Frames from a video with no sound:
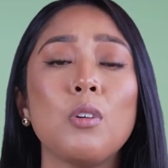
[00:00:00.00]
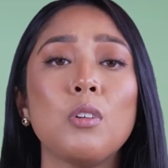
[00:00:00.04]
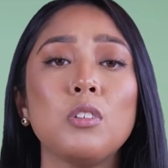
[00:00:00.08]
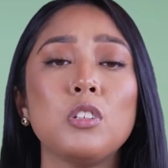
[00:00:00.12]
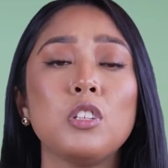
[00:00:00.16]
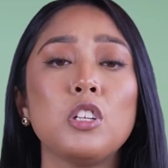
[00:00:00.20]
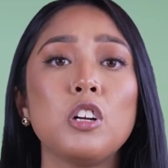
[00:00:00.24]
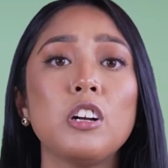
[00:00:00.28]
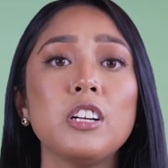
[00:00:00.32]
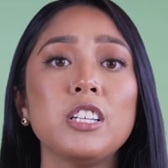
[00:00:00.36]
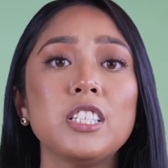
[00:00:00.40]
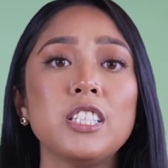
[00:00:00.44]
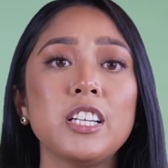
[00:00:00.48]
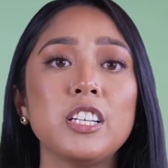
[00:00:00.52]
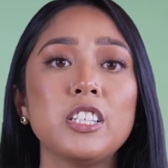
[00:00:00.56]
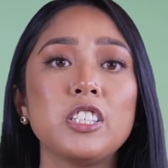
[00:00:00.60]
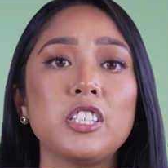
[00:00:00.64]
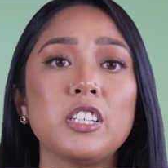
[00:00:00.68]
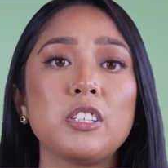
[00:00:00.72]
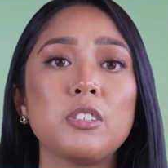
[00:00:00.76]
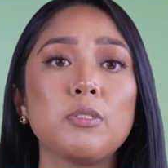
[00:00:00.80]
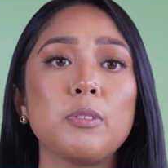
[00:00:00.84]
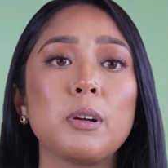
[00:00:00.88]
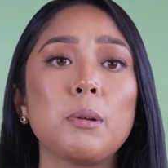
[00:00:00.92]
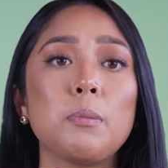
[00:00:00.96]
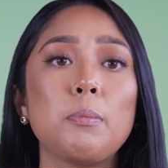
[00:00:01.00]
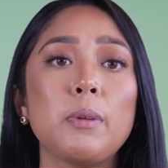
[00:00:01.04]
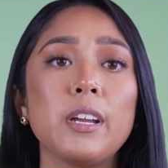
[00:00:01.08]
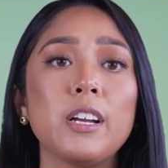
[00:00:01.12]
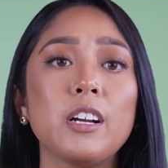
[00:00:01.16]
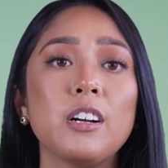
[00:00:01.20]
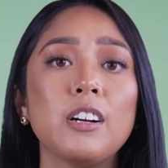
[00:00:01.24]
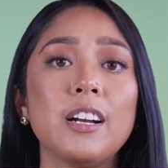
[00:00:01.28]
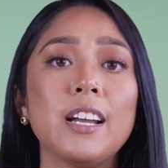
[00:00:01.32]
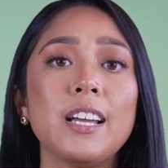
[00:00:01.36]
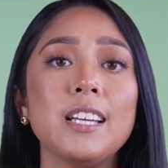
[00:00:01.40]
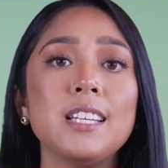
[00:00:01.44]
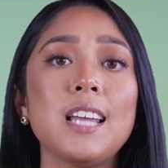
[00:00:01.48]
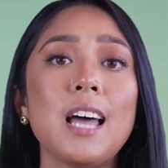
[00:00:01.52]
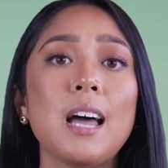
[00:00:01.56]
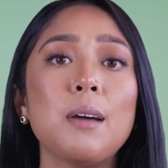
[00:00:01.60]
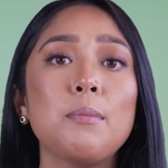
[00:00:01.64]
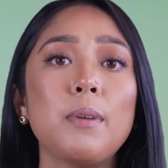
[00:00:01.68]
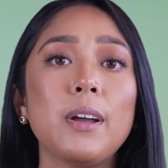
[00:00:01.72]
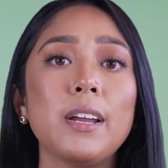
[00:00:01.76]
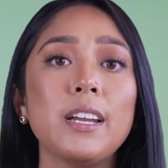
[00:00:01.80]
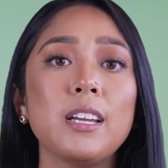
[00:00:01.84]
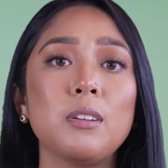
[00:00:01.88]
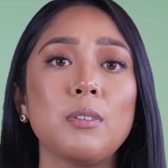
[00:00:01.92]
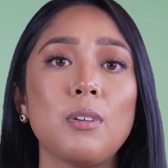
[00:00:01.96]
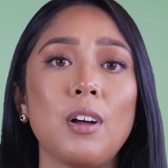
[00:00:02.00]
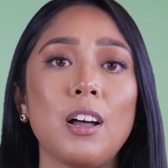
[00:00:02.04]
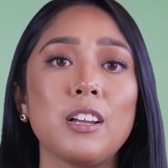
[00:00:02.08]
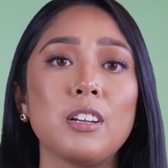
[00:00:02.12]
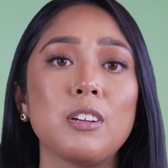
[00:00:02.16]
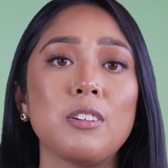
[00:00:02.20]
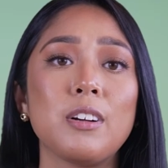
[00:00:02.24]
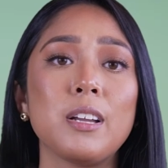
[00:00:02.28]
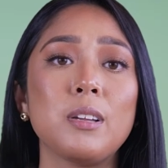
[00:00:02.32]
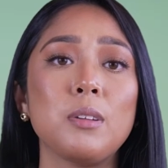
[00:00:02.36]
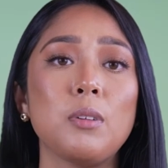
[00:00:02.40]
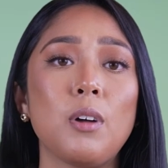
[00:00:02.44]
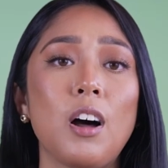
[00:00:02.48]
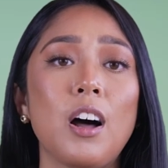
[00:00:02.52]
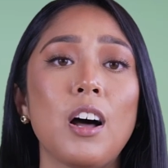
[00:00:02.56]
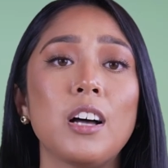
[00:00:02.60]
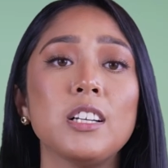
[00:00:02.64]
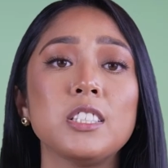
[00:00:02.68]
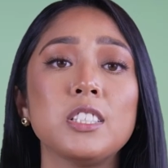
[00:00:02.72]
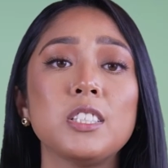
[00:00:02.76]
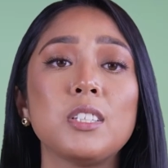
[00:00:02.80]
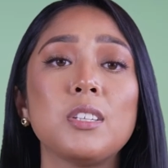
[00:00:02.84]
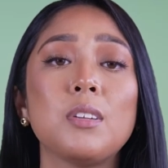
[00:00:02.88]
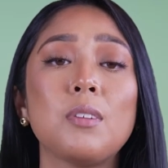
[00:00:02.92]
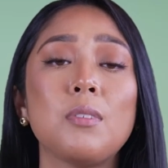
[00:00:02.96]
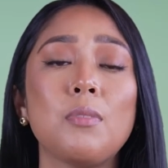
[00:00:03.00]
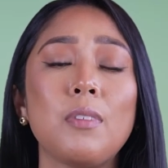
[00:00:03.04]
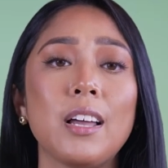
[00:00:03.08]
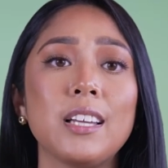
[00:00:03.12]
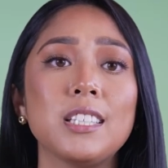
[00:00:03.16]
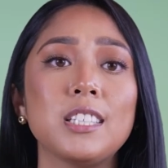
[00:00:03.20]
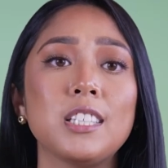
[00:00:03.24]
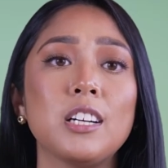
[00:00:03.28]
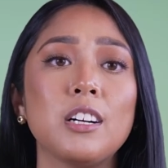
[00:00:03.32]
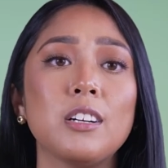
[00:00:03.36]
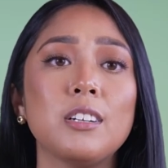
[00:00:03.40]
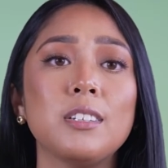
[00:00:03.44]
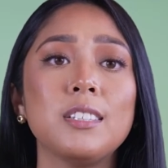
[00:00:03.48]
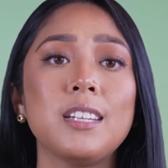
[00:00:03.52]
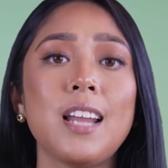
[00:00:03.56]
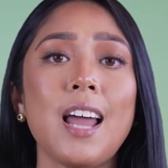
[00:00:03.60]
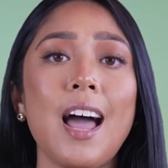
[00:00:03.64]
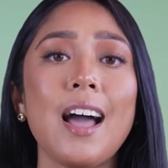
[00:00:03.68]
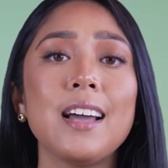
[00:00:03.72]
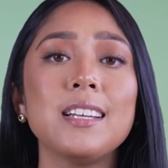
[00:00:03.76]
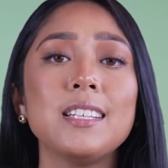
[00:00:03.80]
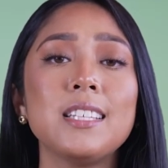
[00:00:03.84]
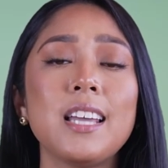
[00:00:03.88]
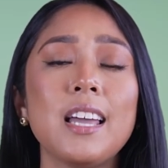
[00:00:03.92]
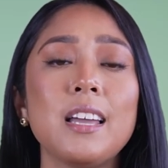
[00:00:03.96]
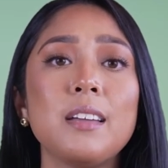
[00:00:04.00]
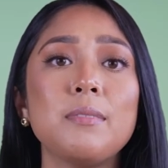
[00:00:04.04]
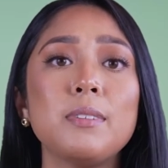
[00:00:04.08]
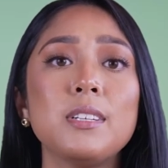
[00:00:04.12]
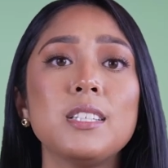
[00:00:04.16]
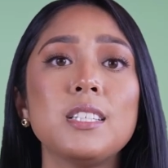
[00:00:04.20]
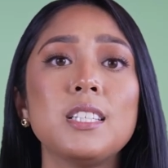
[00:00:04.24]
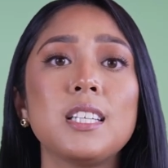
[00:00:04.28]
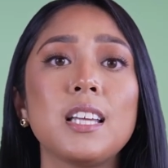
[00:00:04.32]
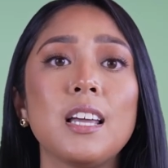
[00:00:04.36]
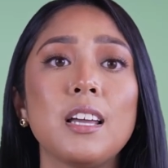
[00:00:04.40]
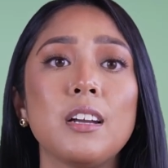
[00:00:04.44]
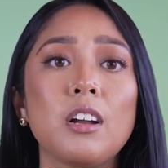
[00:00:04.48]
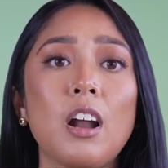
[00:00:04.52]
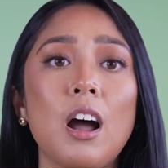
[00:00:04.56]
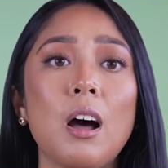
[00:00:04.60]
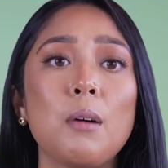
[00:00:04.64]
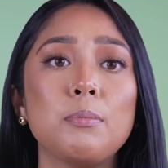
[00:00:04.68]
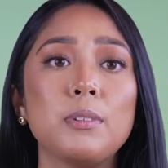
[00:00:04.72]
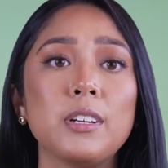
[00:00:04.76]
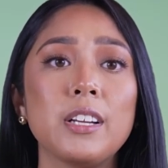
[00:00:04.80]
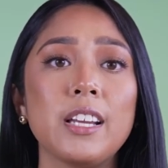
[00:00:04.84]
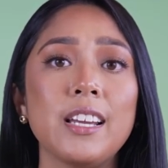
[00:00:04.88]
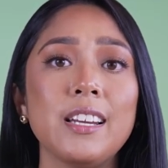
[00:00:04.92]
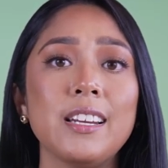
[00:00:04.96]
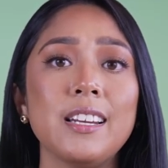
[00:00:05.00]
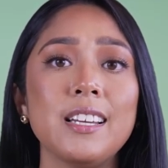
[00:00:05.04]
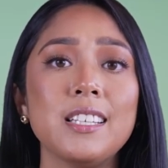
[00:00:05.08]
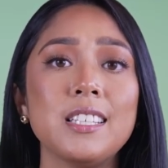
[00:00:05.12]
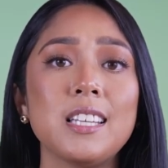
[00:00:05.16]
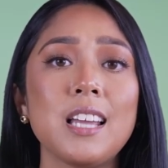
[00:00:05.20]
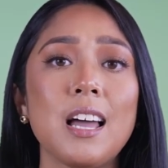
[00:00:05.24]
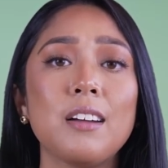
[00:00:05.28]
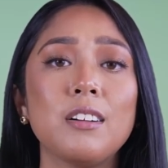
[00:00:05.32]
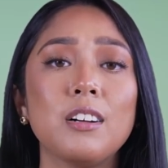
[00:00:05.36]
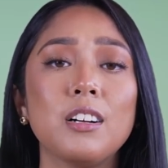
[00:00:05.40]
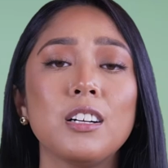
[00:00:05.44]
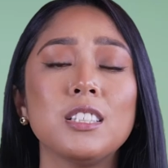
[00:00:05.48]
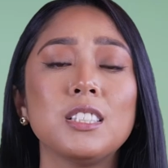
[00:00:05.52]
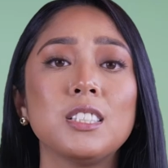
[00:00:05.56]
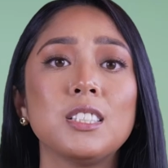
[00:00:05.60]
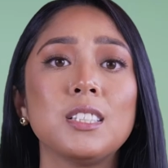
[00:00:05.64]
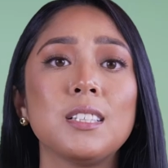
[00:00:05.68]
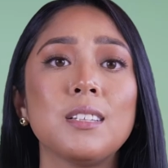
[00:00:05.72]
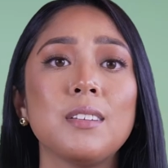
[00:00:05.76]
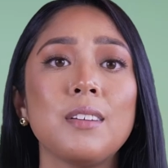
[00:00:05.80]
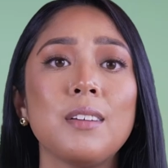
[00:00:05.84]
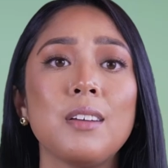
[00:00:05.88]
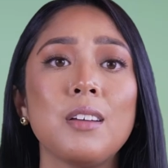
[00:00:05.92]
Jurisdictions with weaker anti-money laundering laws, like certain tax havens, can complicate these efforts,